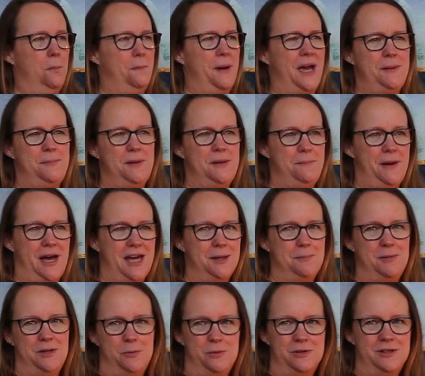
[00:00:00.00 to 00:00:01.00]
Baby
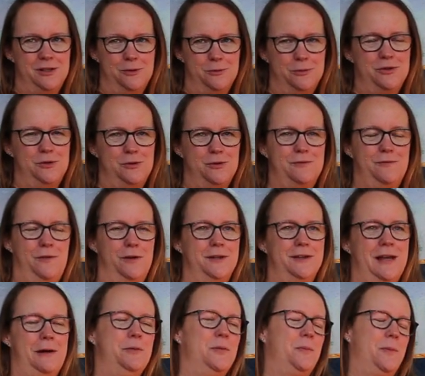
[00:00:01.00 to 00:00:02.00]
Baby was yours, used to follow
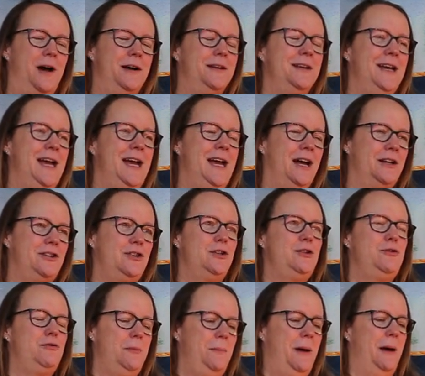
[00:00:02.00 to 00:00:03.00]
that with. But I
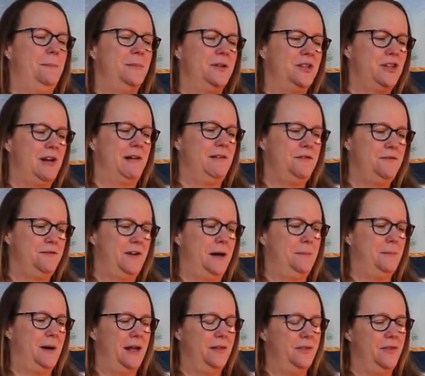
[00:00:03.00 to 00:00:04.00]
just remember Sheriff
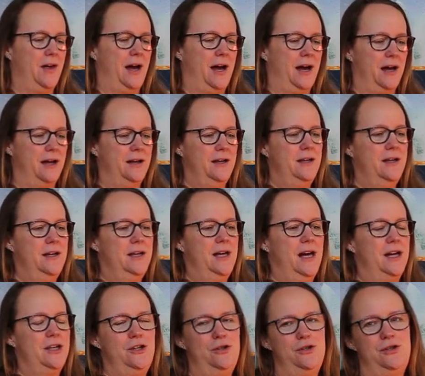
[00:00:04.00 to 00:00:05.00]
Fatman, that
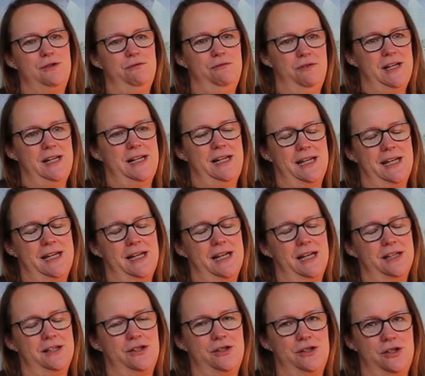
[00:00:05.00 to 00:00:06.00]

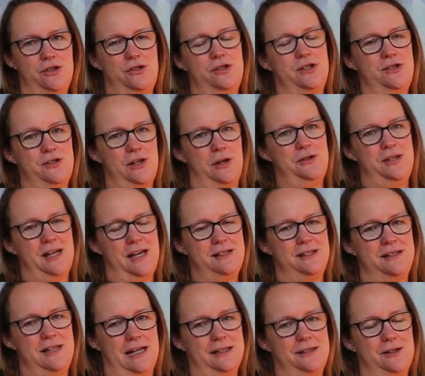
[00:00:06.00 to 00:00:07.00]
I just
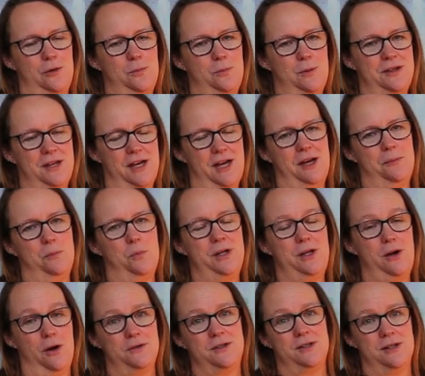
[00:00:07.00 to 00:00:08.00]
associated that song with him.
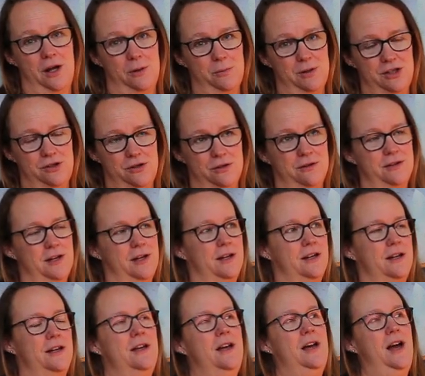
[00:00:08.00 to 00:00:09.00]
We got to know each
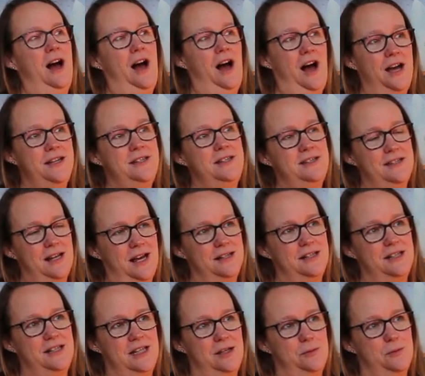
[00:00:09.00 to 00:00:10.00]
other. I
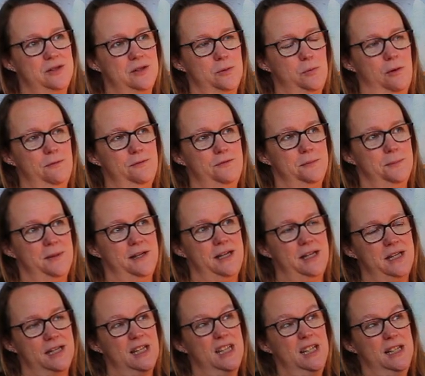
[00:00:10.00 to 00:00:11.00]
decided he was the one for
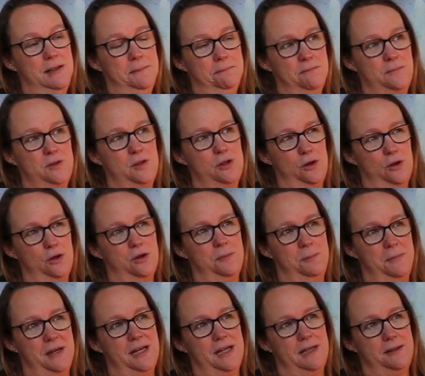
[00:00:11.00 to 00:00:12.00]
me.
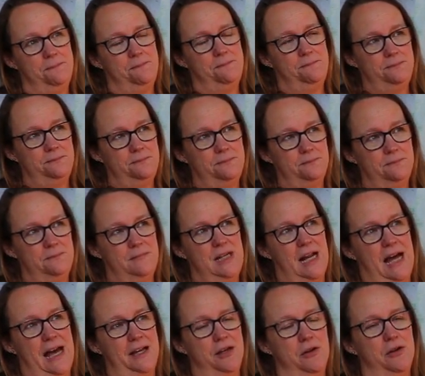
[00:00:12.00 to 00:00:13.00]
Took me
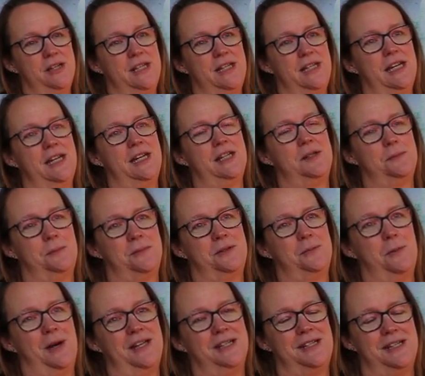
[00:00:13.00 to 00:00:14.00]
nigh on a year to
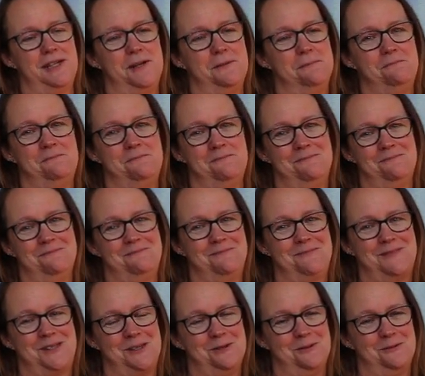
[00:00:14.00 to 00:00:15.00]
persuade him
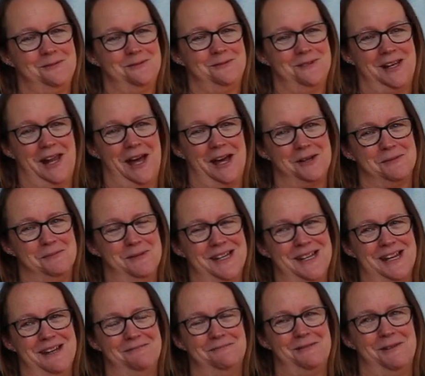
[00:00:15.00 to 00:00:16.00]
to like
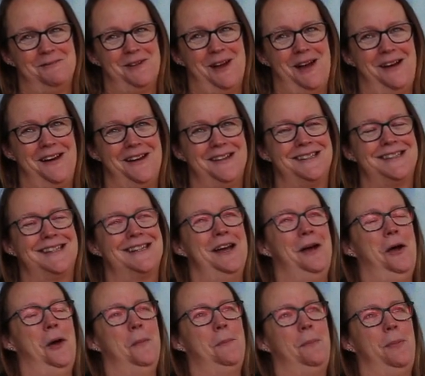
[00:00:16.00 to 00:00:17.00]
me in reverse.
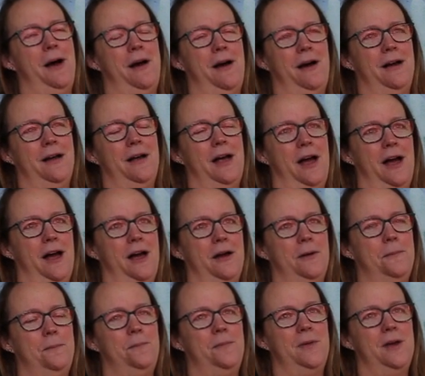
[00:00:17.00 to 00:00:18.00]
But
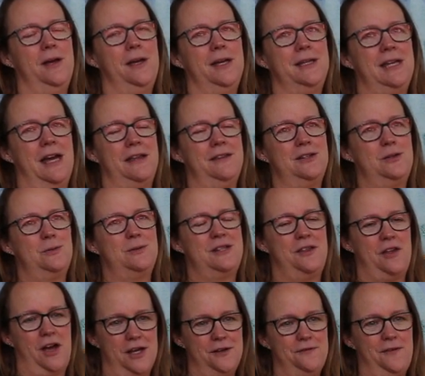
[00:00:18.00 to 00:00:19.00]
this was
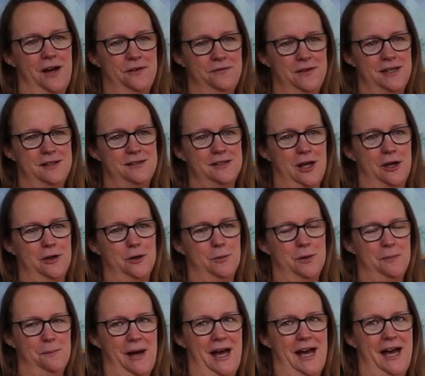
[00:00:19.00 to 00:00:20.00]
35 years ago that
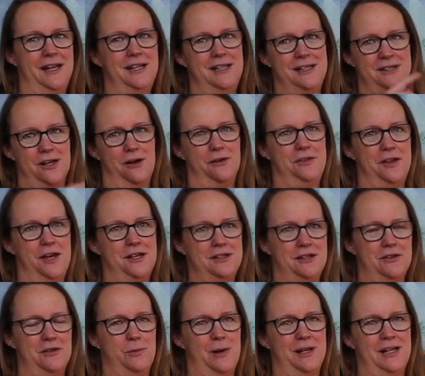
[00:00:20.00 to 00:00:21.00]
we met, and it's our
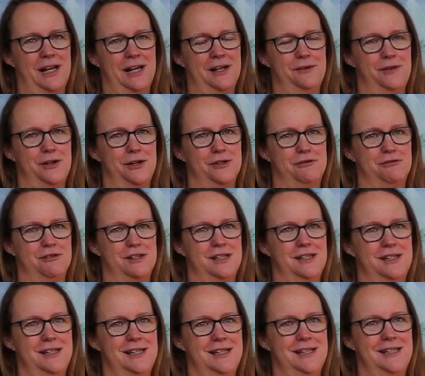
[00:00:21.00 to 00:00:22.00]
30th wedding
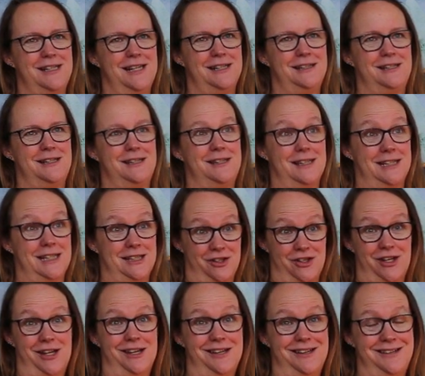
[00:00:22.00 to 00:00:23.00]
anniversary
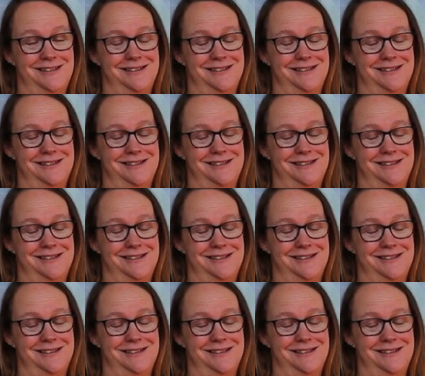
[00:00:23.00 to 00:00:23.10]
this year.